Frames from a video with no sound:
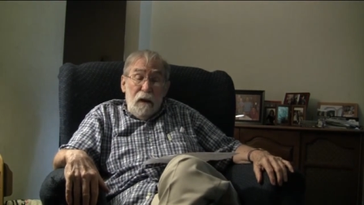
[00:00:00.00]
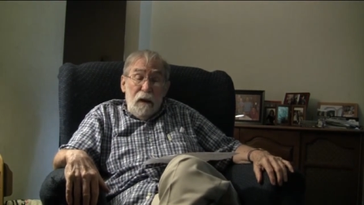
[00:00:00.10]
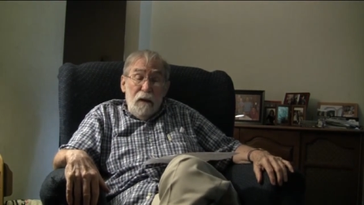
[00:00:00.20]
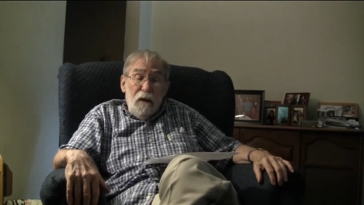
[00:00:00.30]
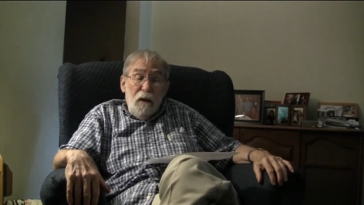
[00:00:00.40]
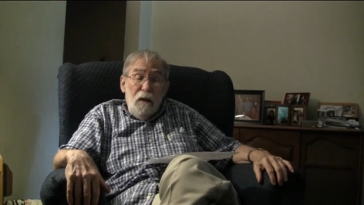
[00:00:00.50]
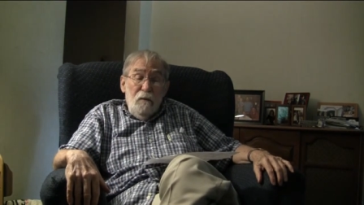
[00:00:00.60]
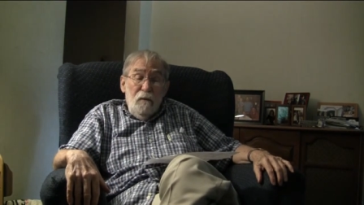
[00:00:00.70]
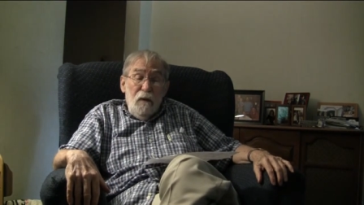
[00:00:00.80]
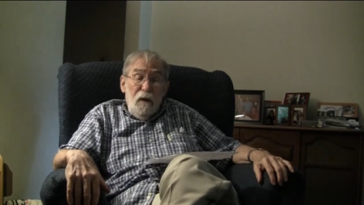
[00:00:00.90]
And
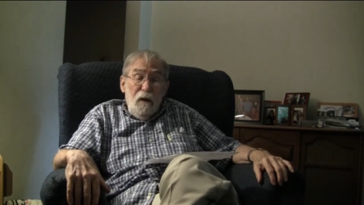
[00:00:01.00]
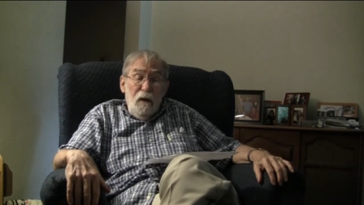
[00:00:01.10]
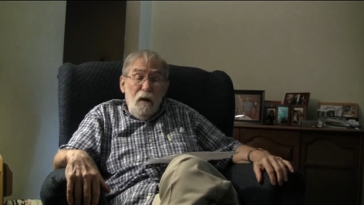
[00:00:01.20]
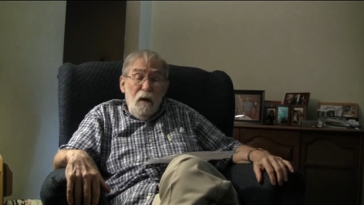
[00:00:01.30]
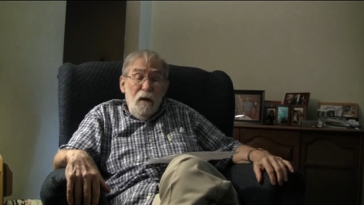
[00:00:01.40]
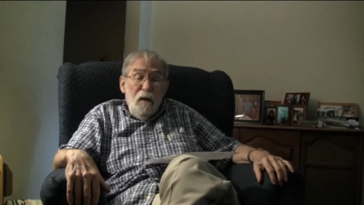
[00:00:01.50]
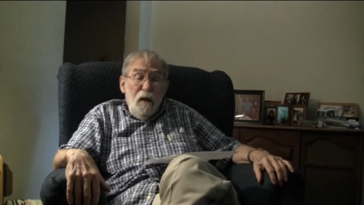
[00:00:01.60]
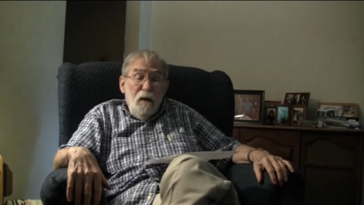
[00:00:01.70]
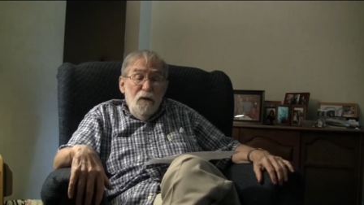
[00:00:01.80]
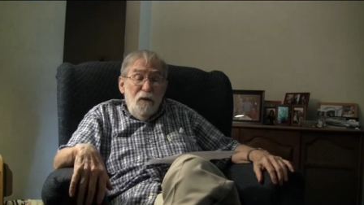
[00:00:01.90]
uh,
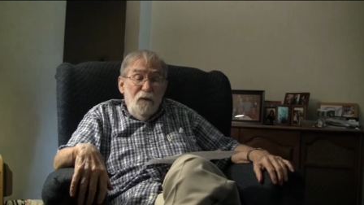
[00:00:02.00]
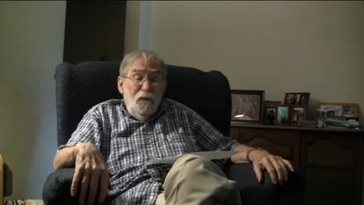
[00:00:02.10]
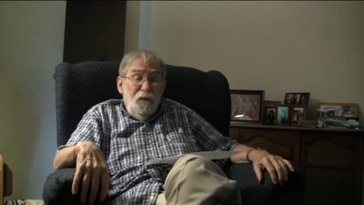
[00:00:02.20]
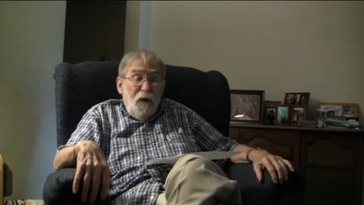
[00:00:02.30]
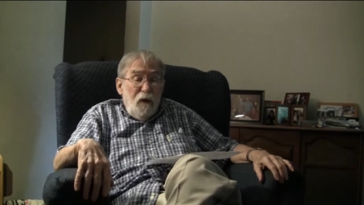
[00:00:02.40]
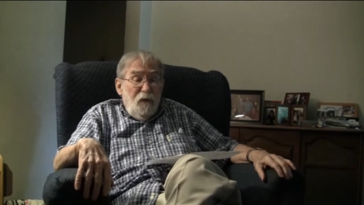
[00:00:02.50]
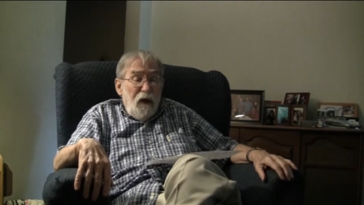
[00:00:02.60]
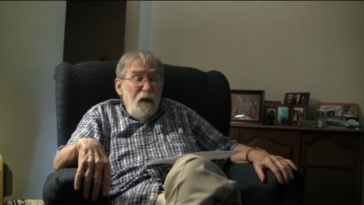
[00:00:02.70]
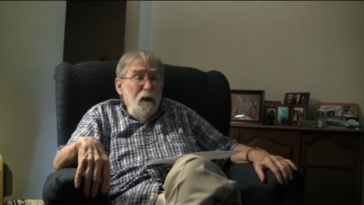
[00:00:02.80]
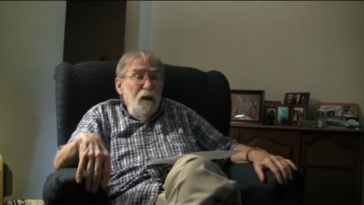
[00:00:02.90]
so I
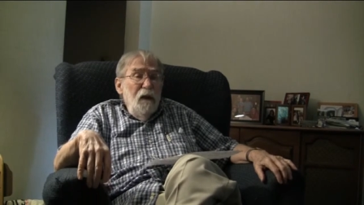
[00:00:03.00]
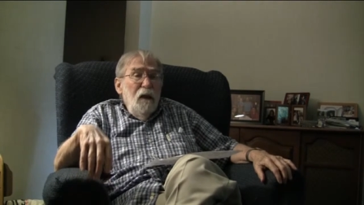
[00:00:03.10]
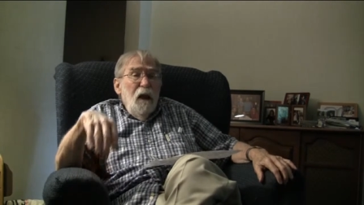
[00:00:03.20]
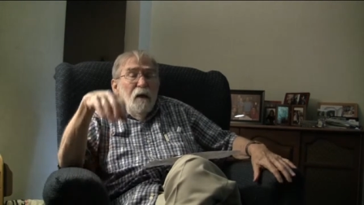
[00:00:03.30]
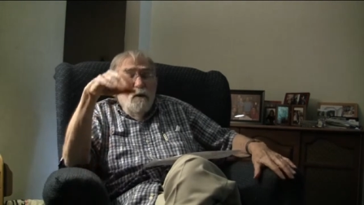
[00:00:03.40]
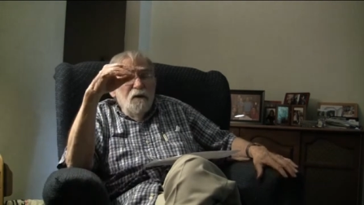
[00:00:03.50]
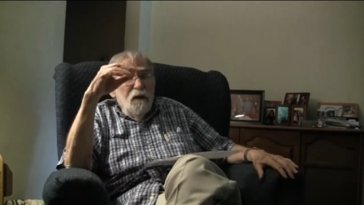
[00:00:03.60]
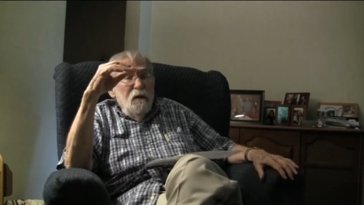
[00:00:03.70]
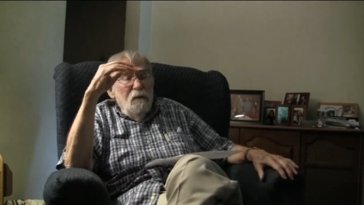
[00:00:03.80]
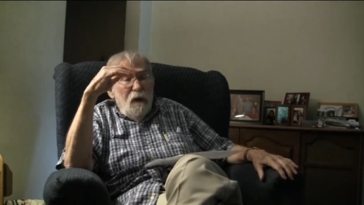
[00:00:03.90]
finally, I could
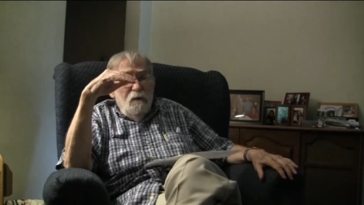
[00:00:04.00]
see that